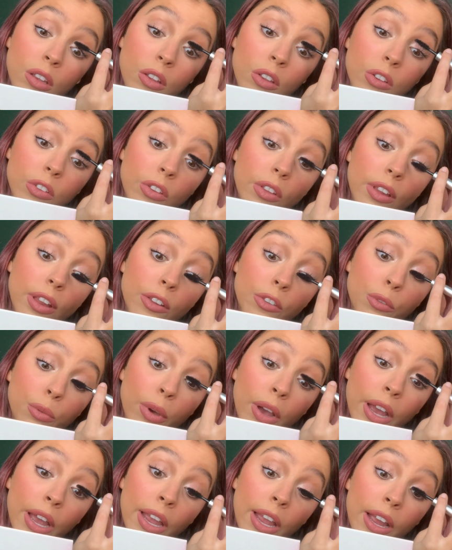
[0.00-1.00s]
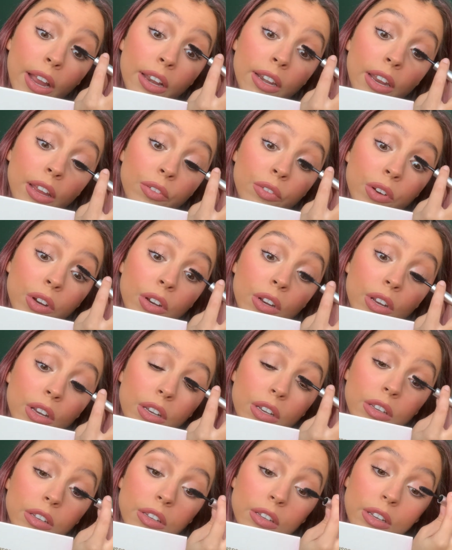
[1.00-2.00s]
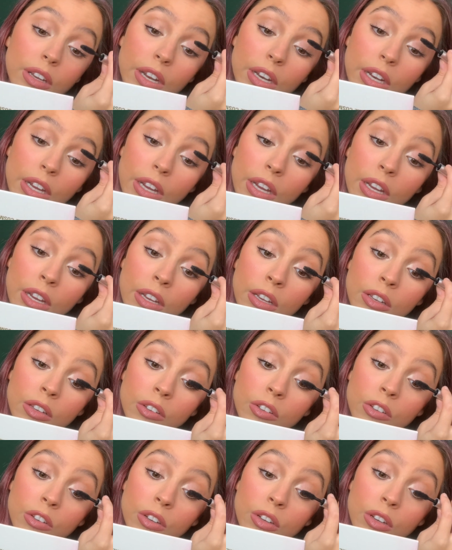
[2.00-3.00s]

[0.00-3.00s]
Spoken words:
so that's why I never did it.